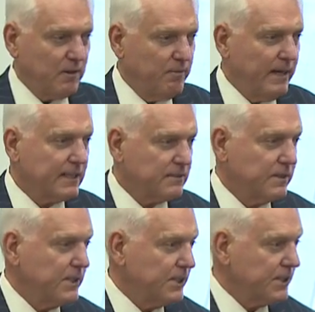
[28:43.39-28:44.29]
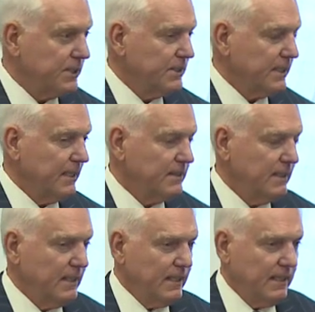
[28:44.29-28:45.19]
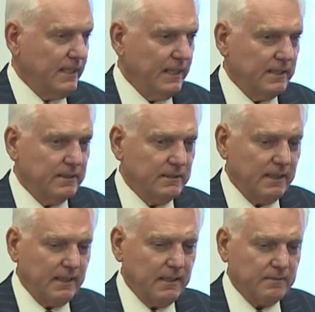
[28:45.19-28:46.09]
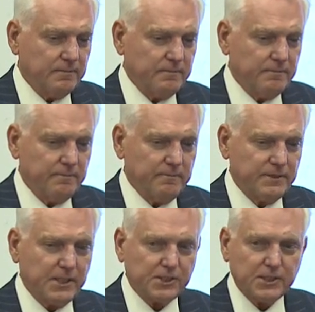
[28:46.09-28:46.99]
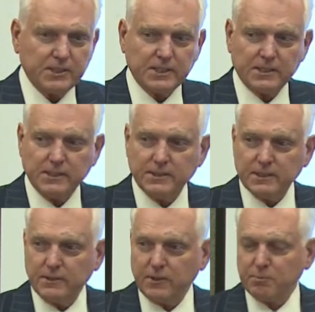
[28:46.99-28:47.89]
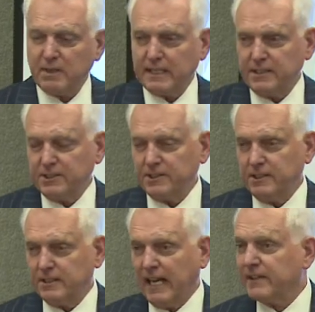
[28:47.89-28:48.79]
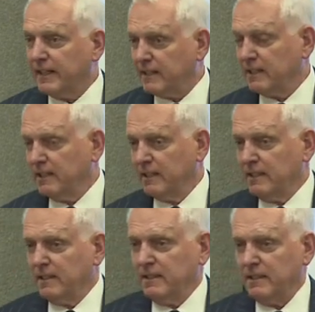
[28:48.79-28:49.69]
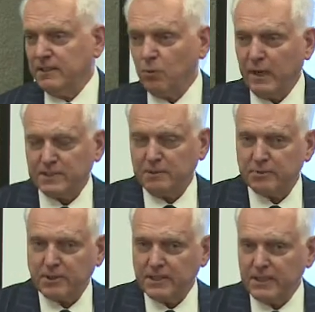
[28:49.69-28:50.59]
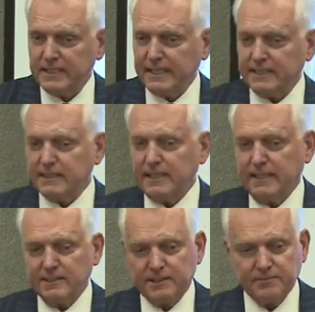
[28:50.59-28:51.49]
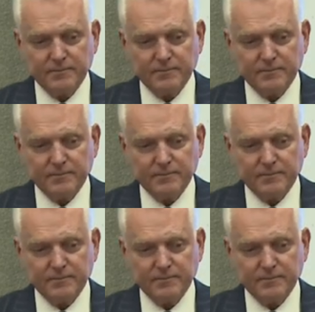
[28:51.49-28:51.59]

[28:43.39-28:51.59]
the best physicians and physician assistants and nurse practitioners, I think, in the western part of the United States.